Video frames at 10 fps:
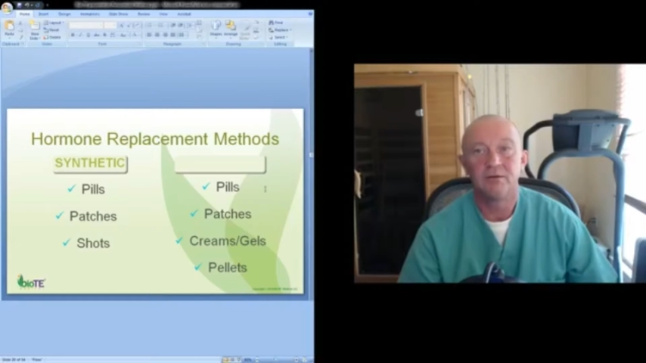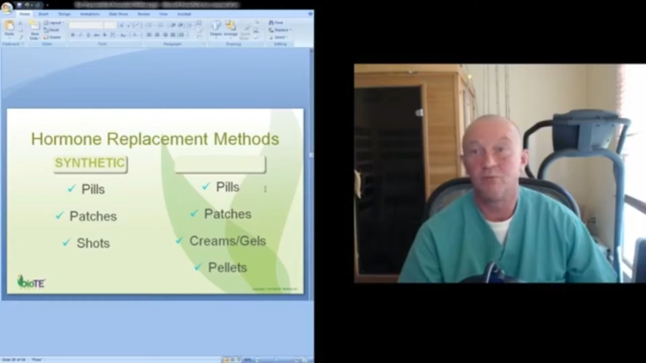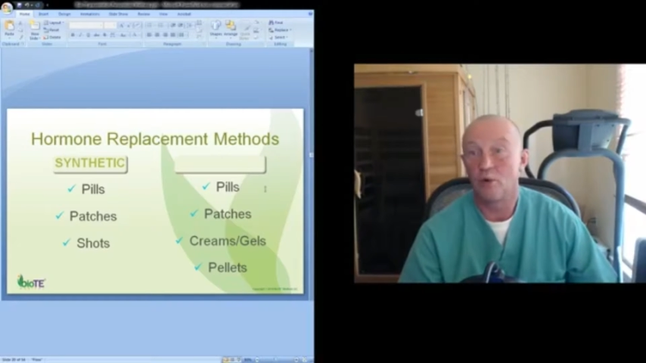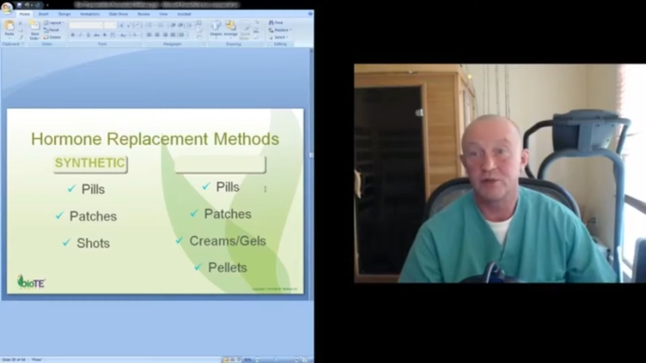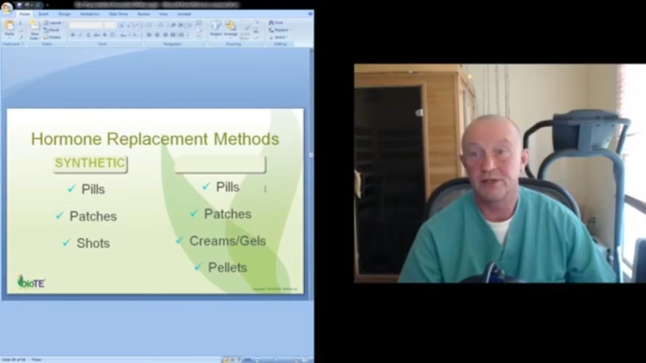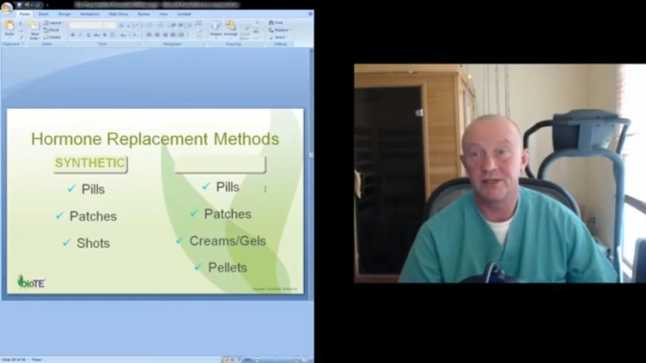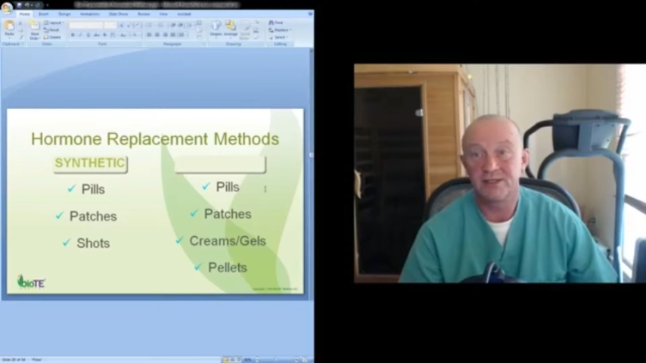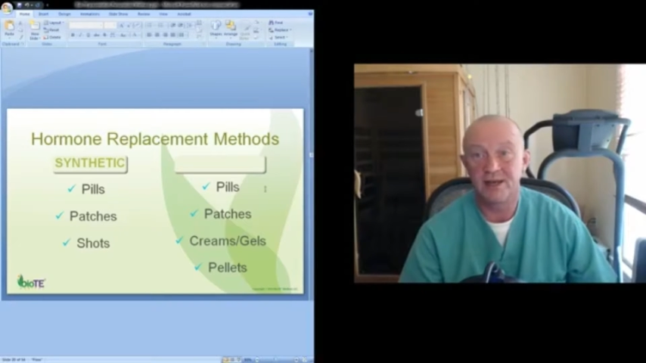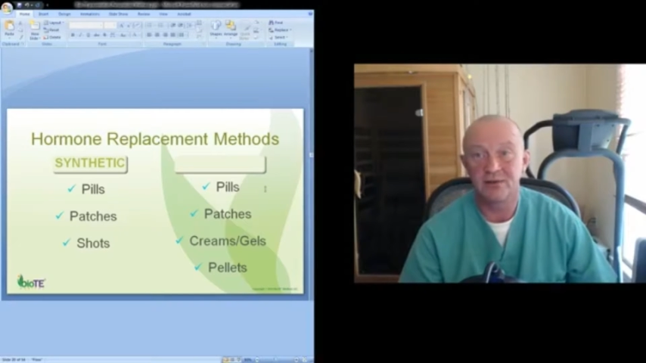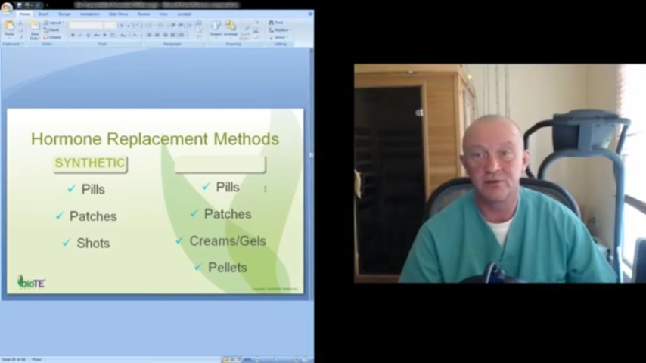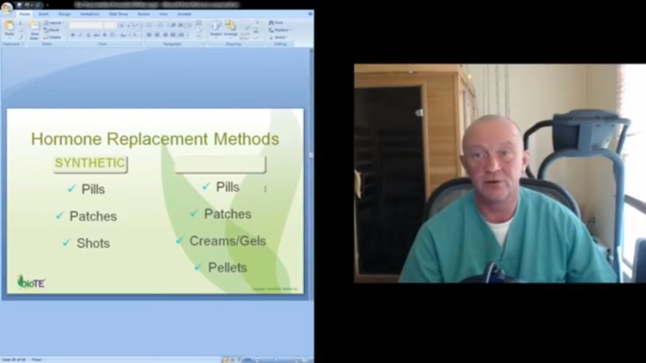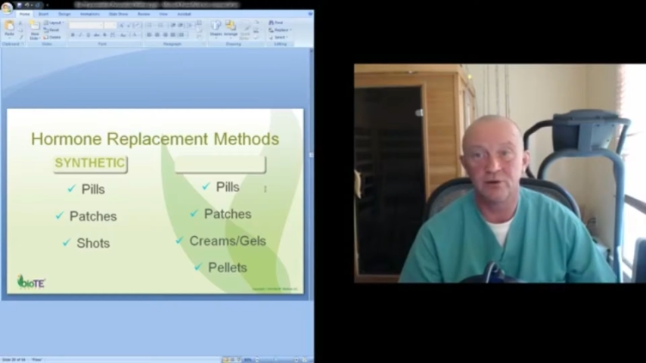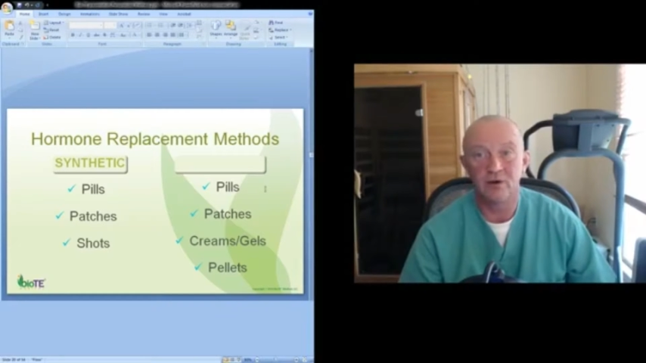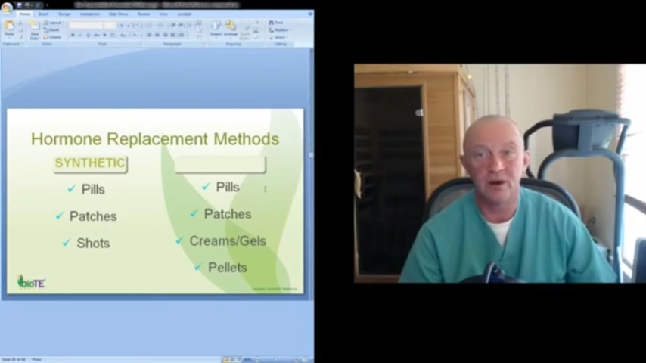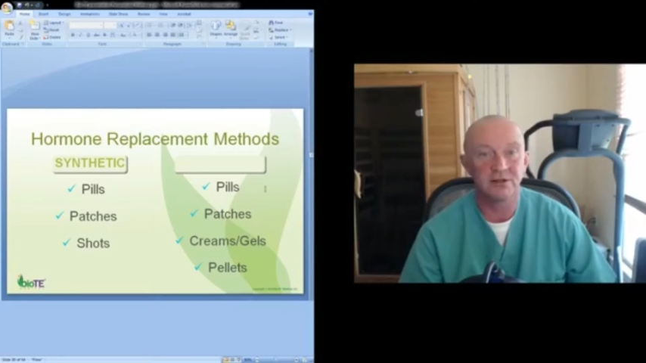more testosterone
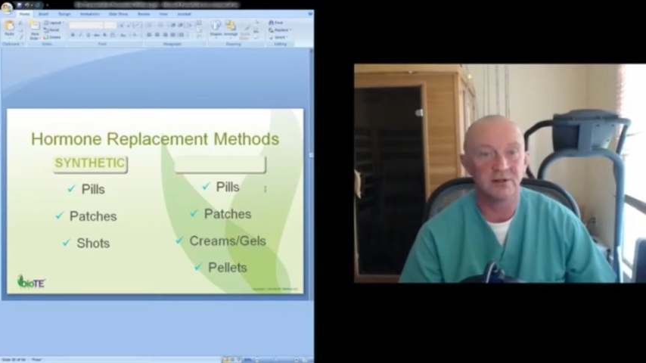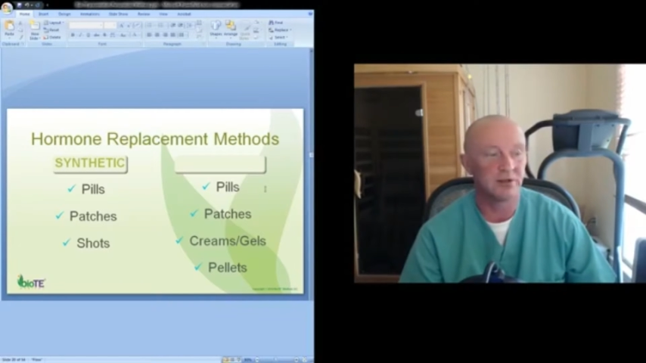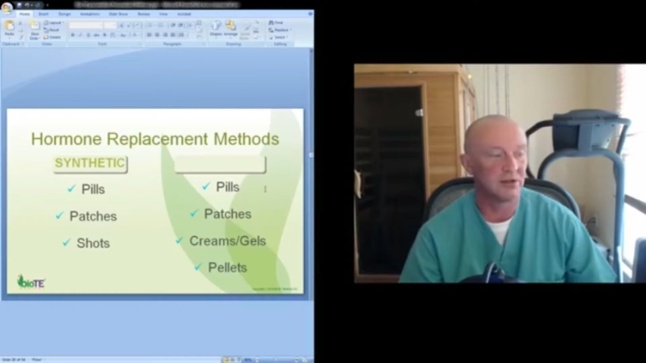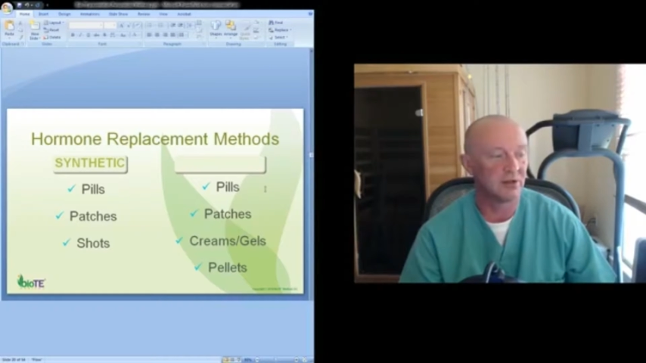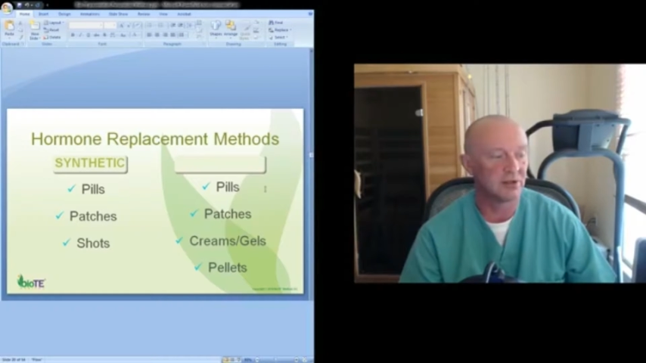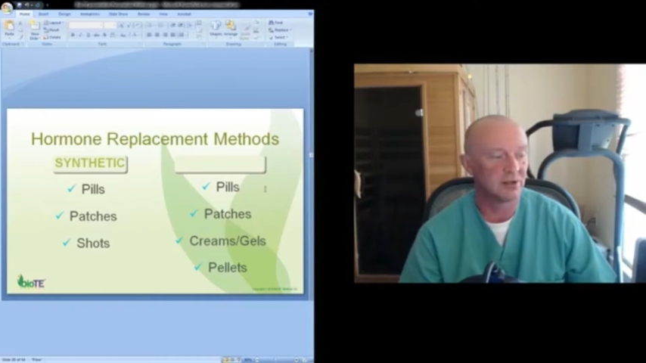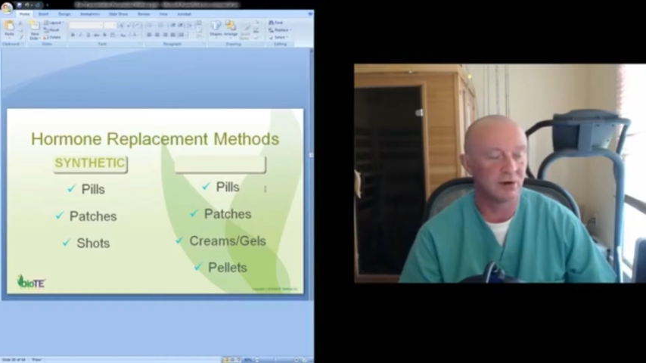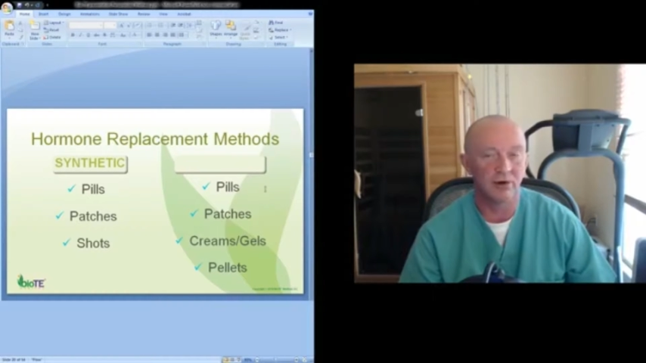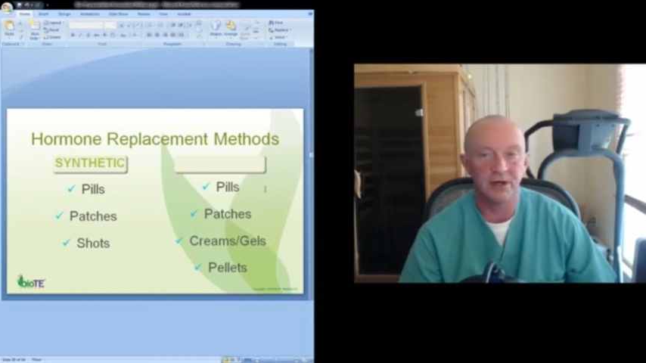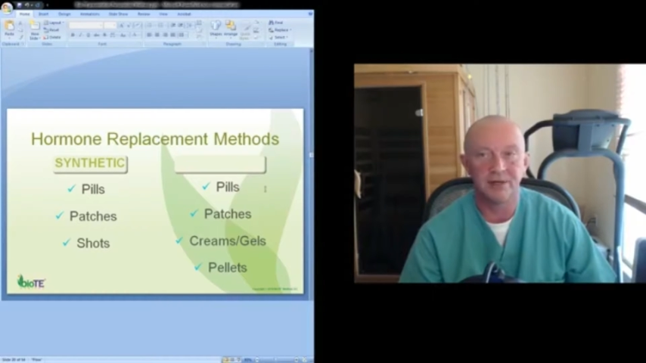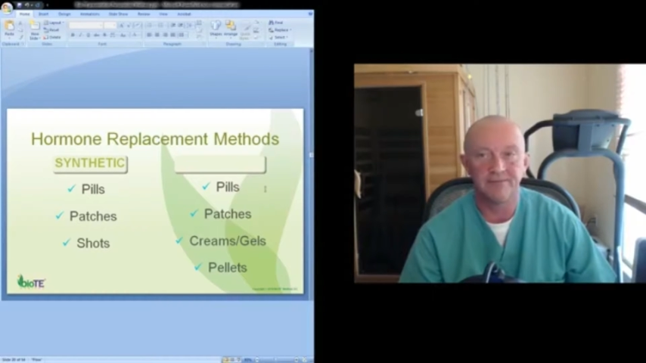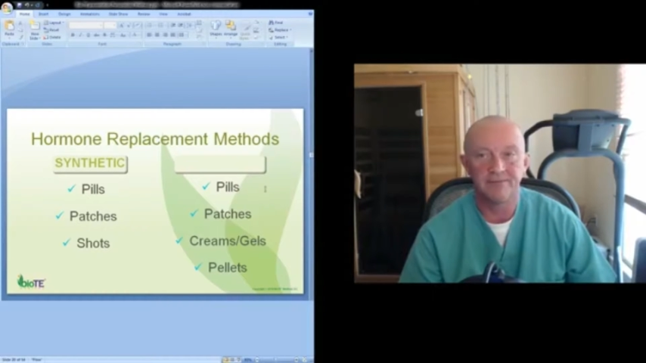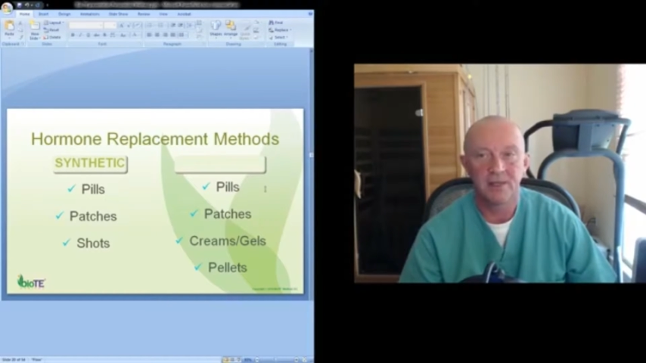you're actually going to secrete.